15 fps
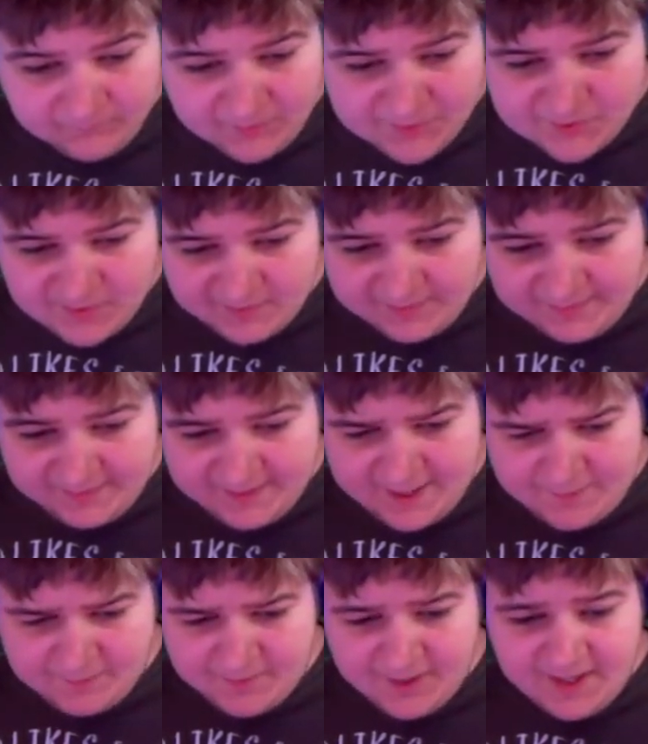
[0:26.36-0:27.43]
to run in
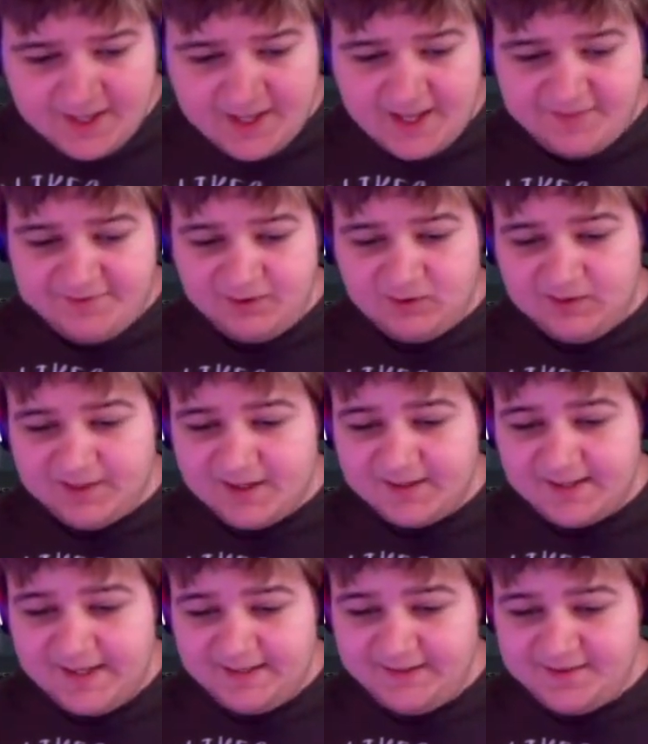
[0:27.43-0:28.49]
game, if you click on
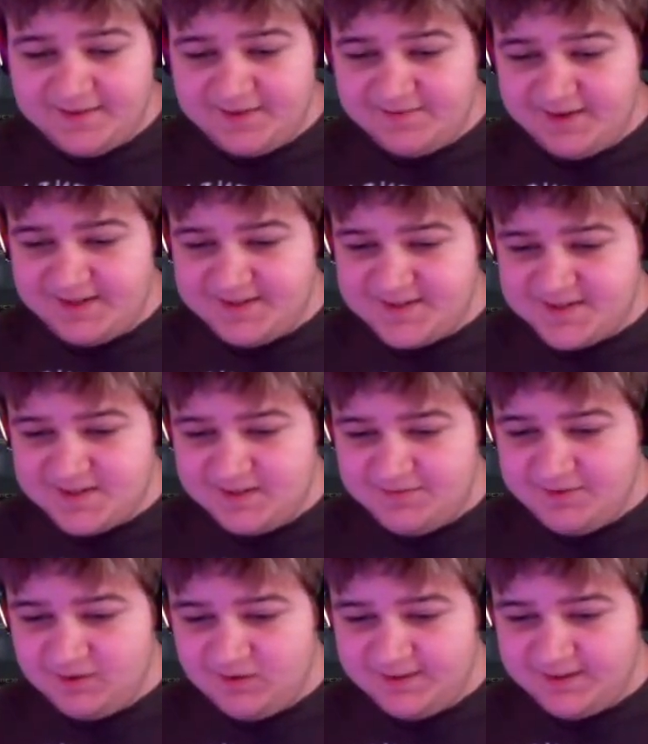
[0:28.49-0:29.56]
any of the devices and if
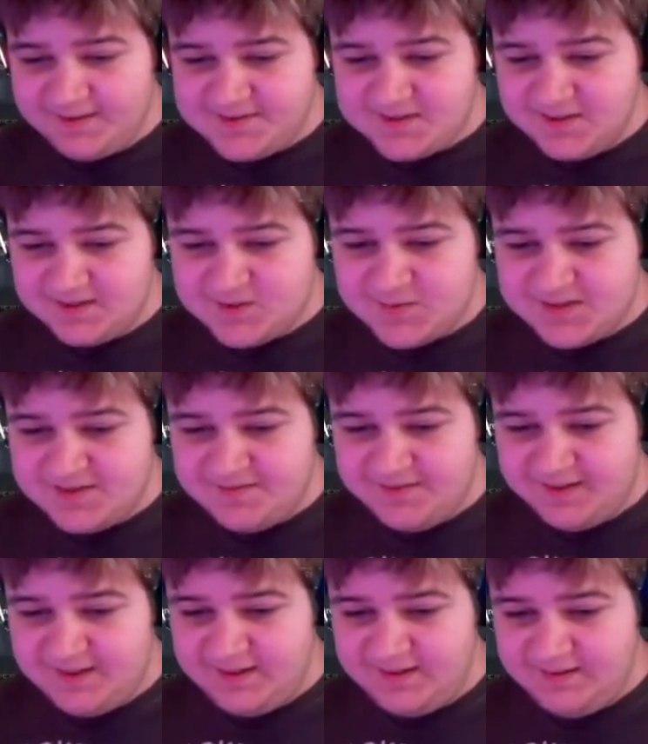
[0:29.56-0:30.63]
you click on something
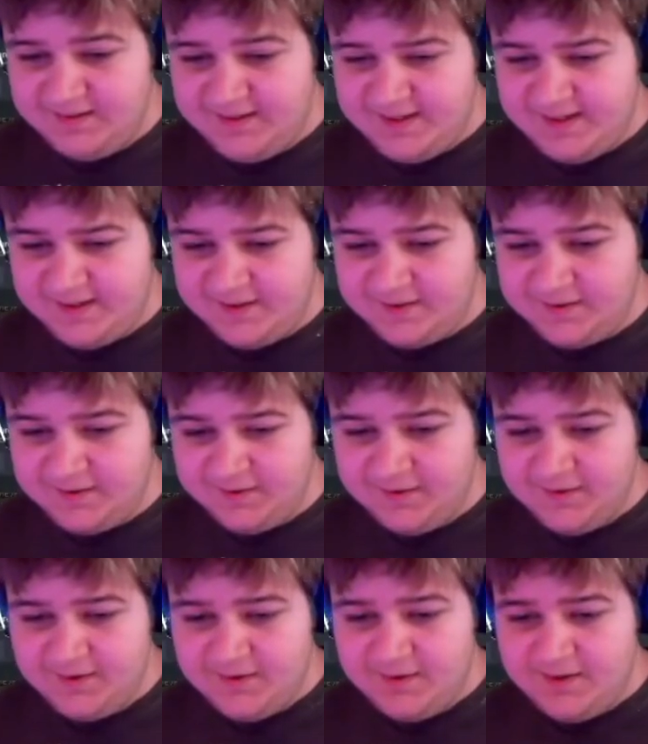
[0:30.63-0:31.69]
specific in here,
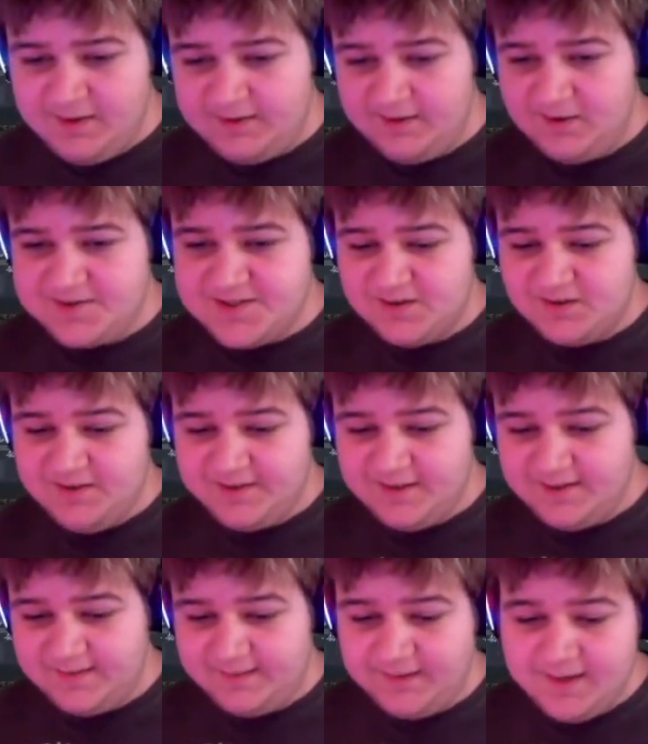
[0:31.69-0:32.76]
you can also click
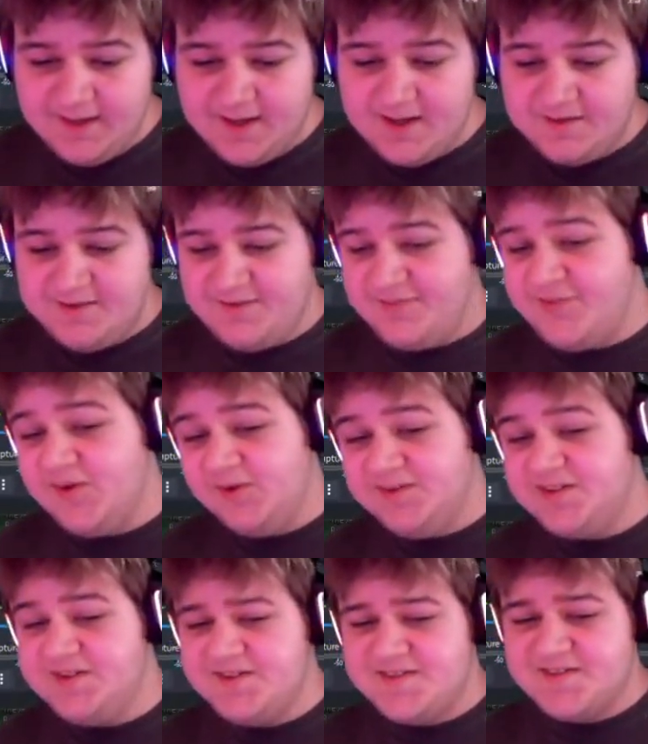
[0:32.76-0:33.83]
on it. The
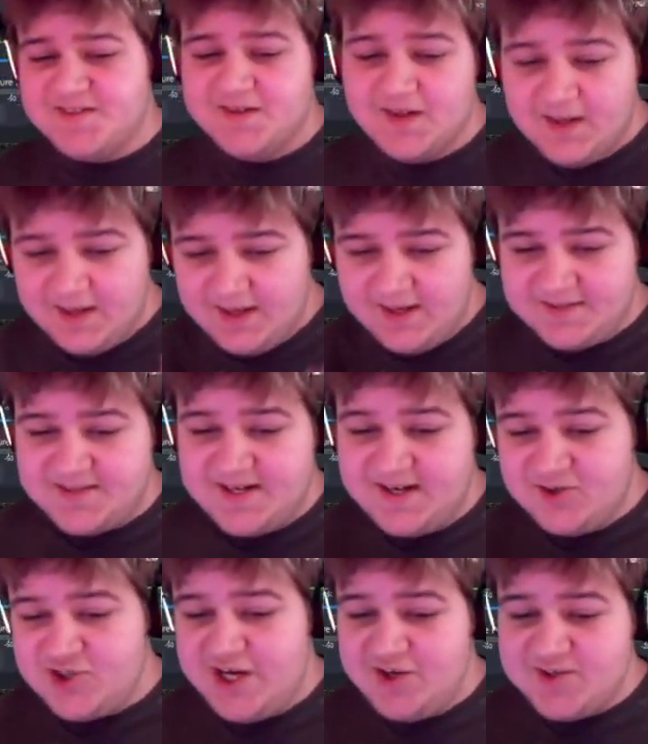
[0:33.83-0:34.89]
filters is how
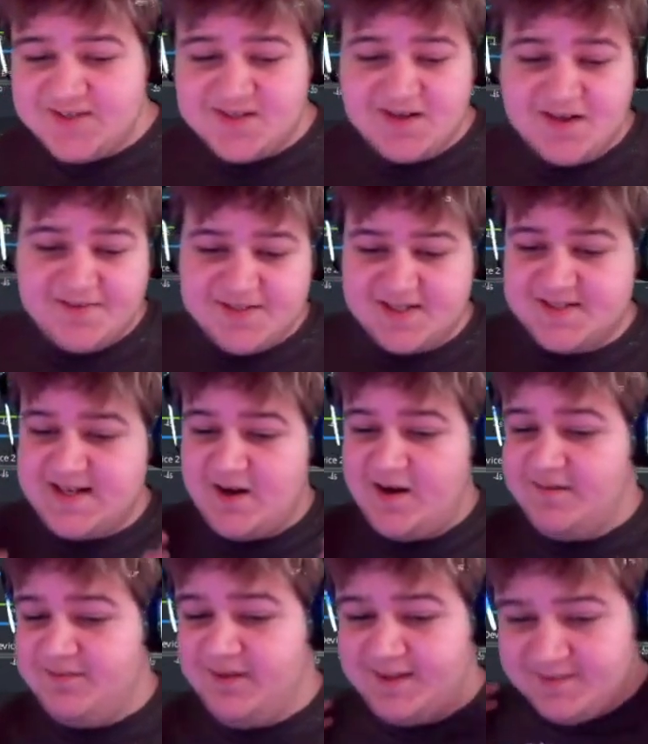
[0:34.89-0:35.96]
you change stuff. So that's how I
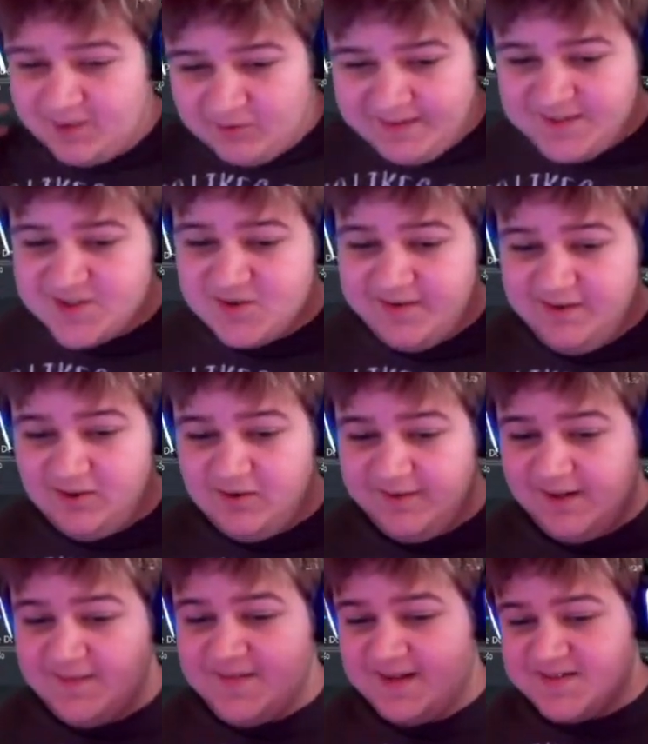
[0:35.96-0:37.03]
have like the green screen
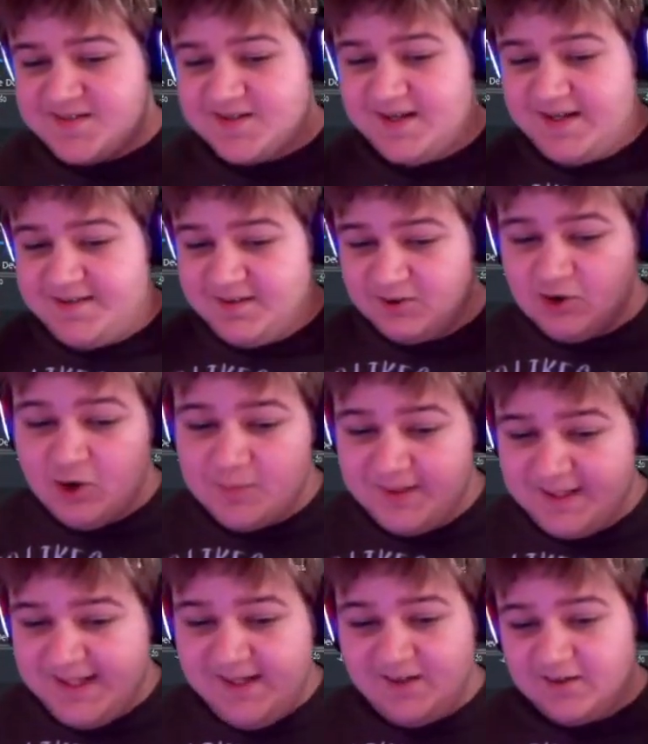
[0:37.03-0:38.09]
going on. That's either chroma
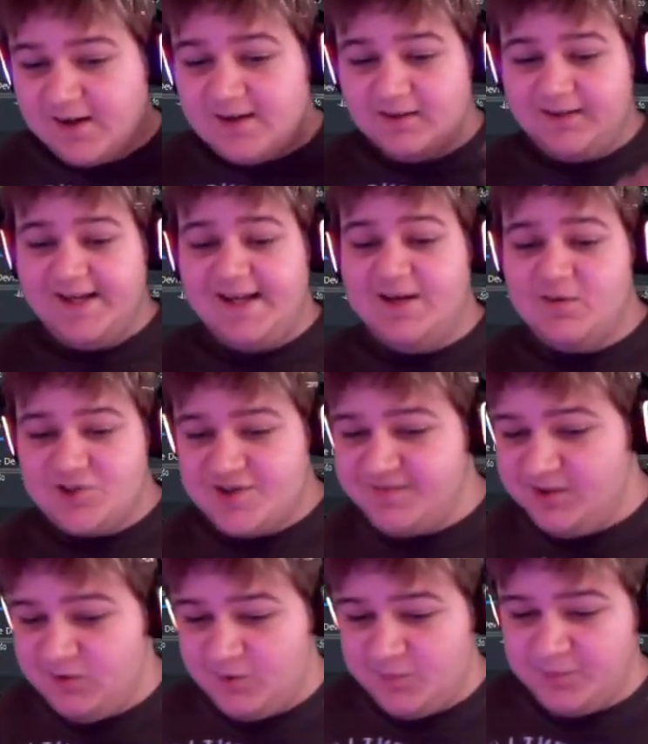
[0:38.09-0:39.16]
key or color key, whichever
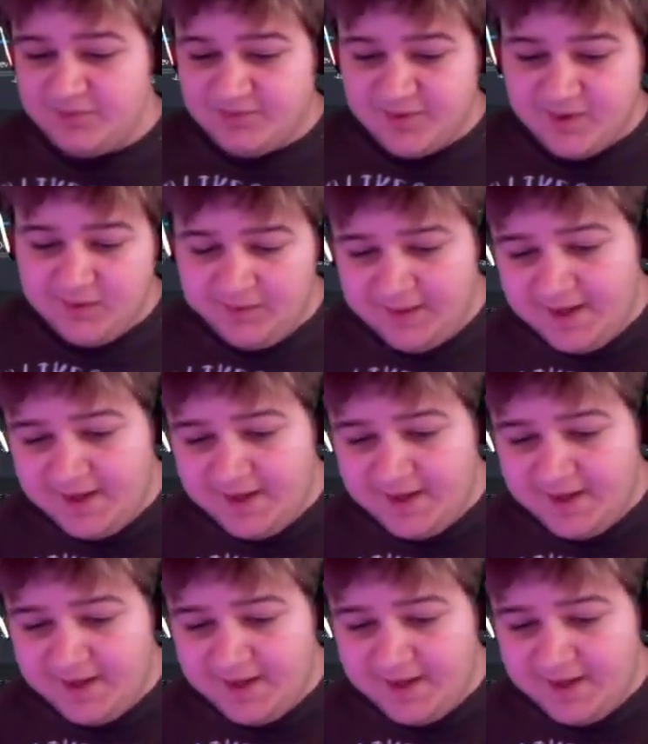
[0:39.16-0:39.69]
you prefer.